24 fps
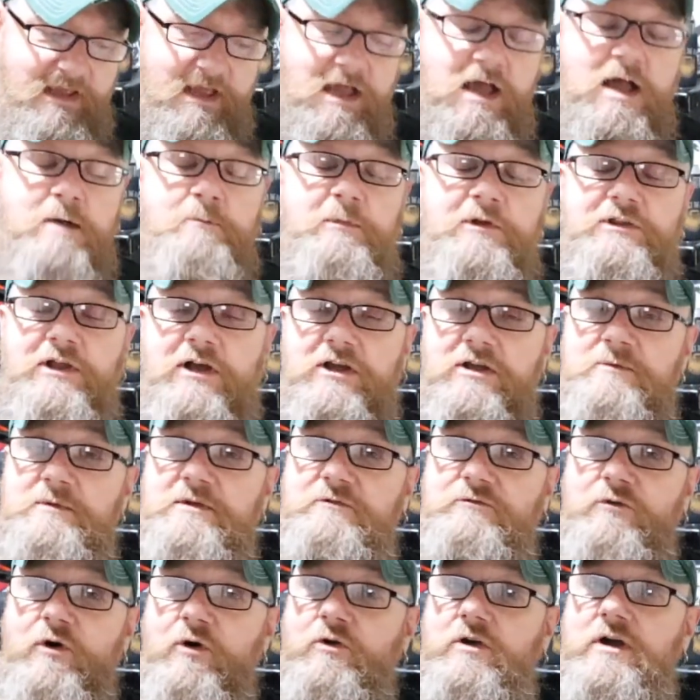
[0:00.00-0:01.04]
it. But don't get
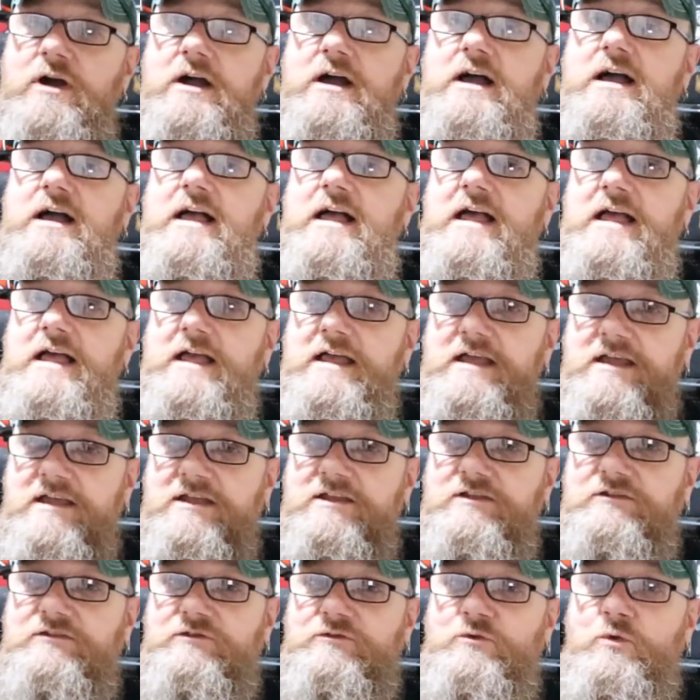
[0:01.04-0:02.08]
me wrong, it
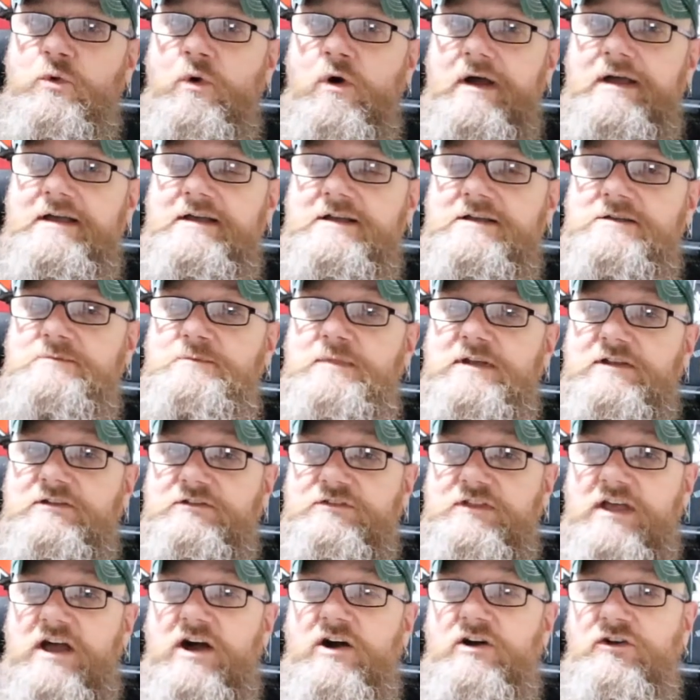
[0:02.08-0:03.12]
is quite hit and
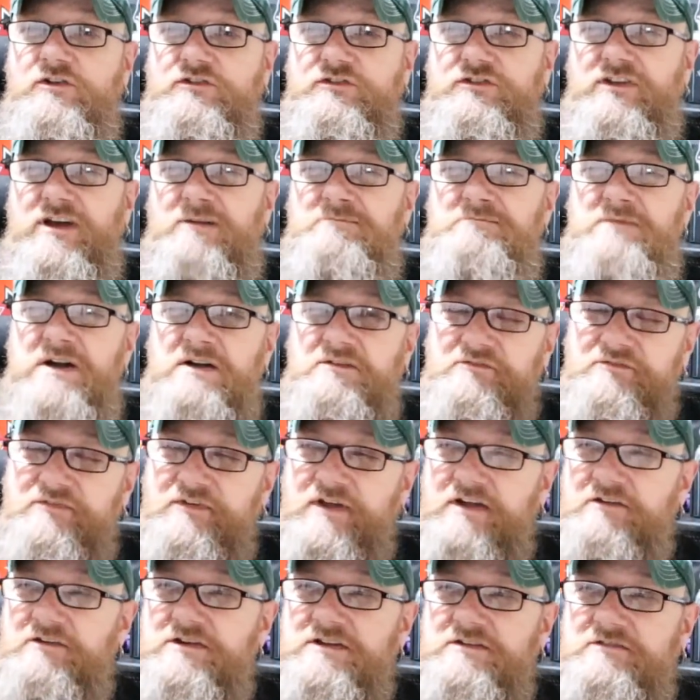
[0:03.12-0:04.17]
miss. There are some
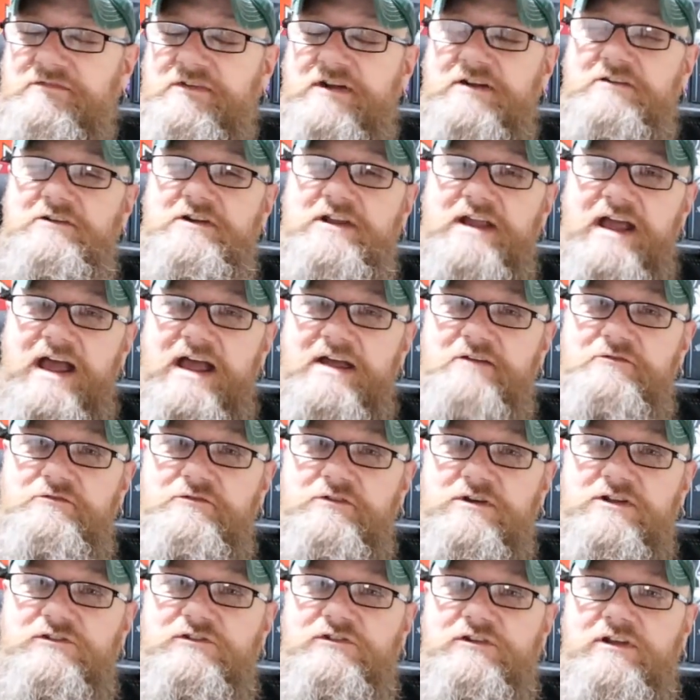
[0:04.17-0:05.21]
very, very
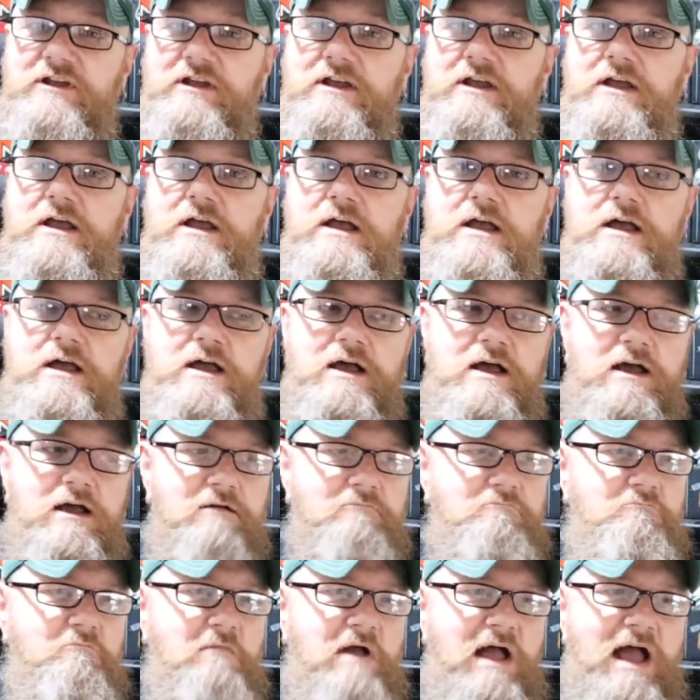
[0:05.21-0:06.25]
average
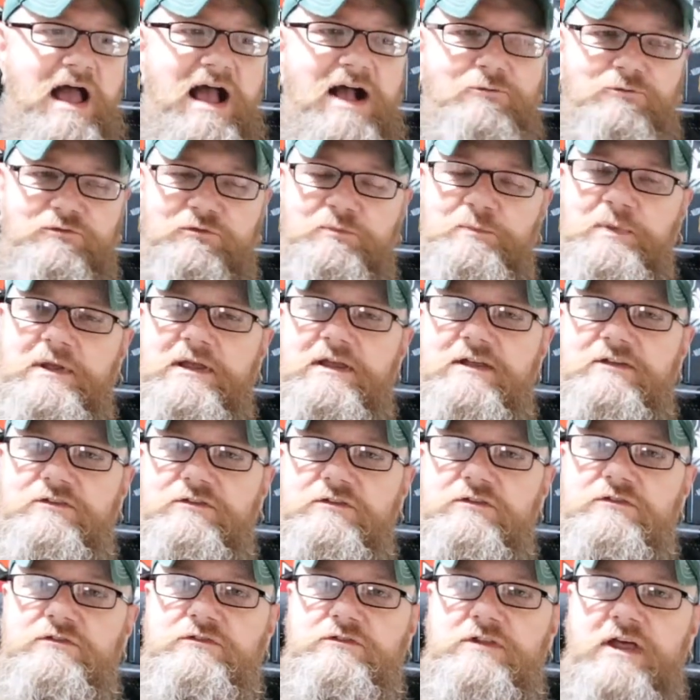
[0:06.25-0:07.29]
Alt
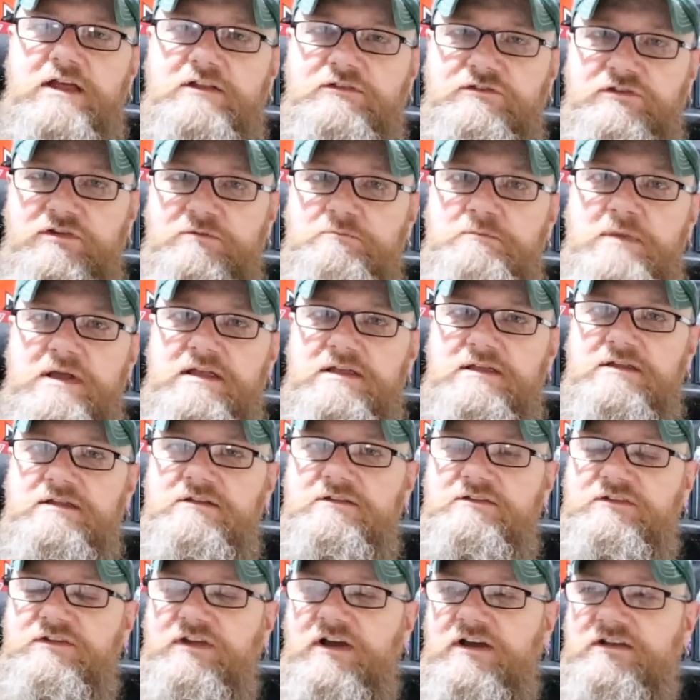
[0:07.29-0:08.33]
beers that, to
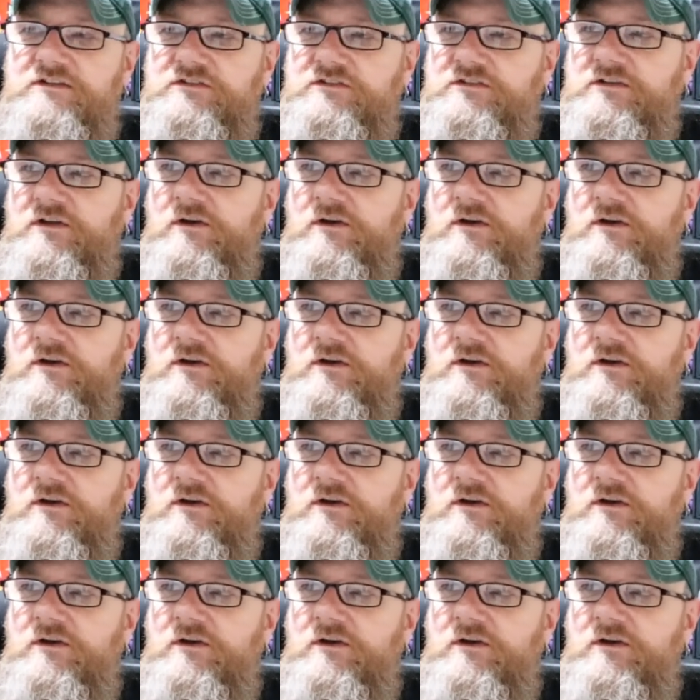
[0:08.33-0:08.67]
me, taste